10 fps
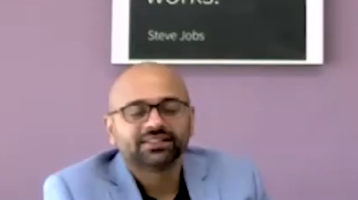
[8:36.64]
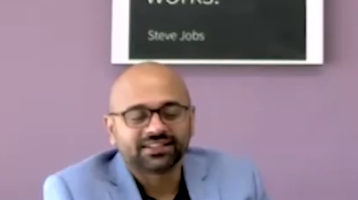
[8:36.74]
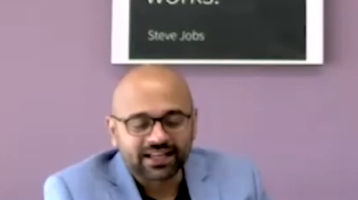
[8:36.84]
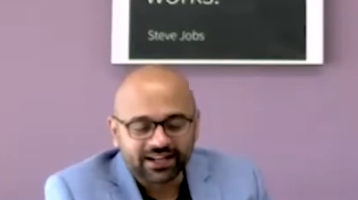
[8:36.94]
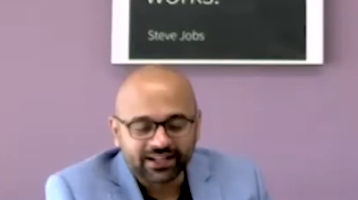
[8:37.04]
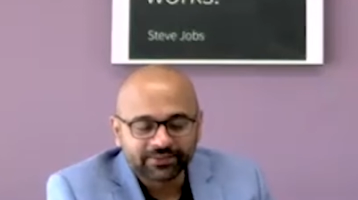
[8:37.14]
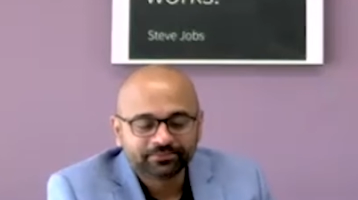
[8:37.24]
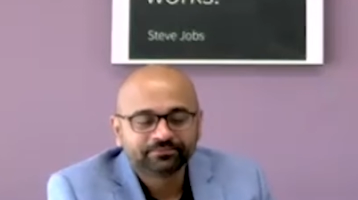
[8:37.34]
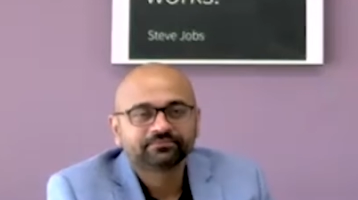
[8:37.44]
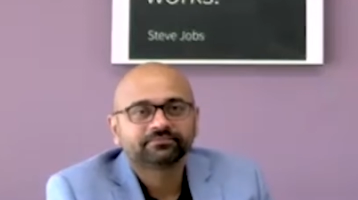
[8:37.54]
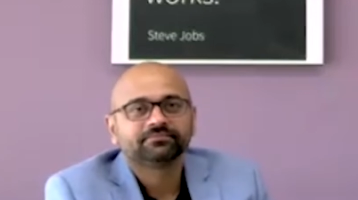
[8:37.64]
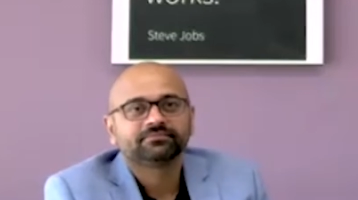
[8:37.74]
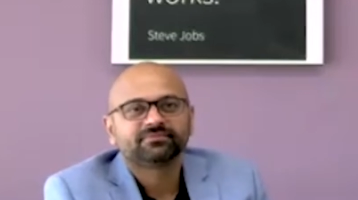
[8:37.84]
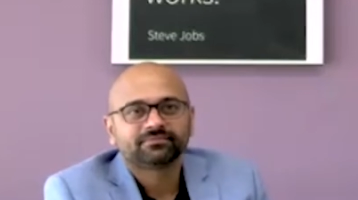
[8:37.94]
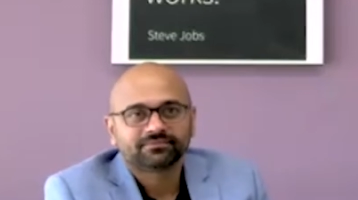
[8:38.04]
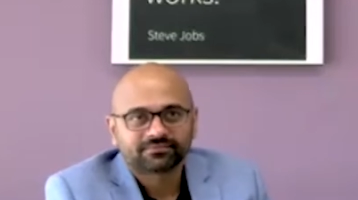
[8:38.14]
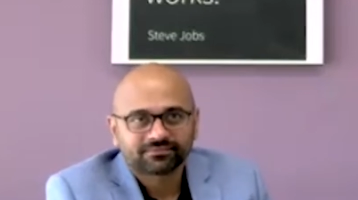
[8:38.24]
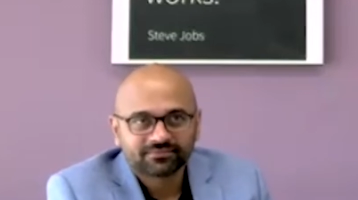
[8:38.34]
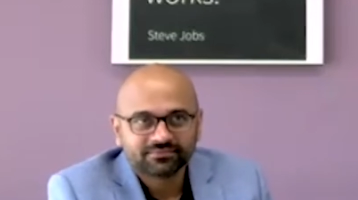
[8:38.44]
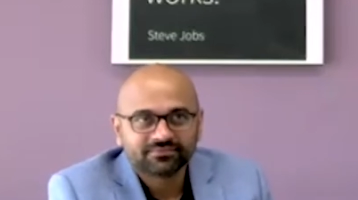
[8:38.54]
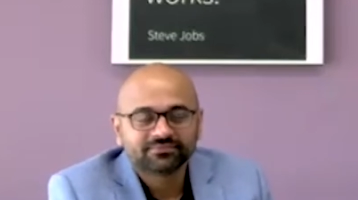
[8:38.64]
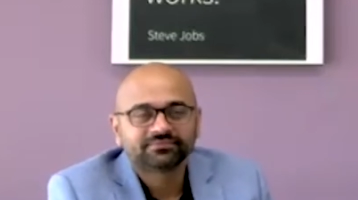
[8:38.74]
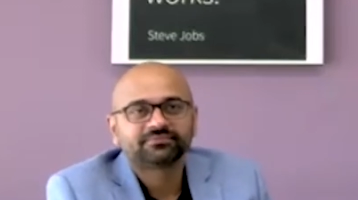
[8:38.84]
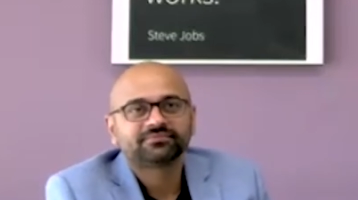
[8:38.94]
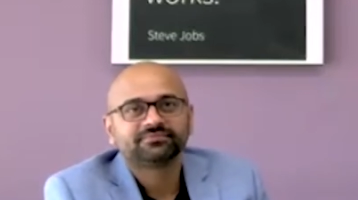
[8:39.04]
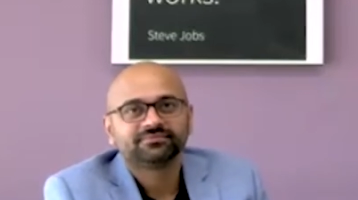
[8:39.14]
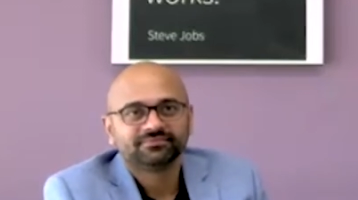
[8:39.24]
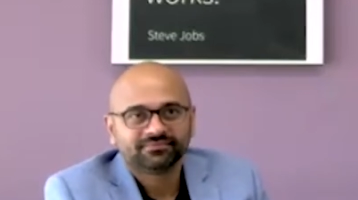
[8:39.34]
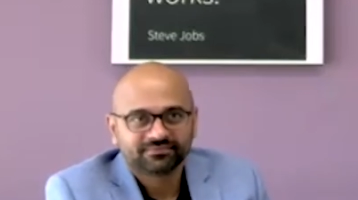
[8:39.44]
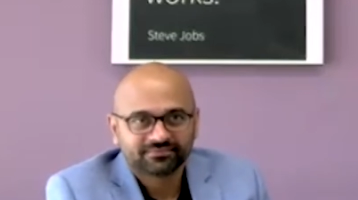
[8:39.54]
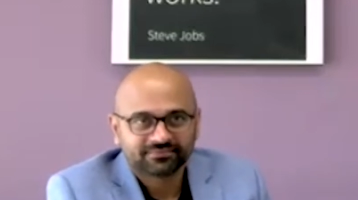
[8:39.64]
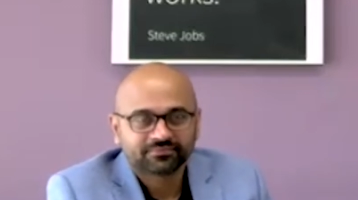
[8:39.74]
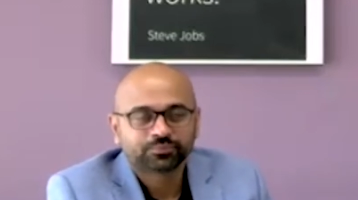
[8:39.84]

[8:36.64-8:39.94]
that's exactly. super, super powerful and look forward to this uh, uh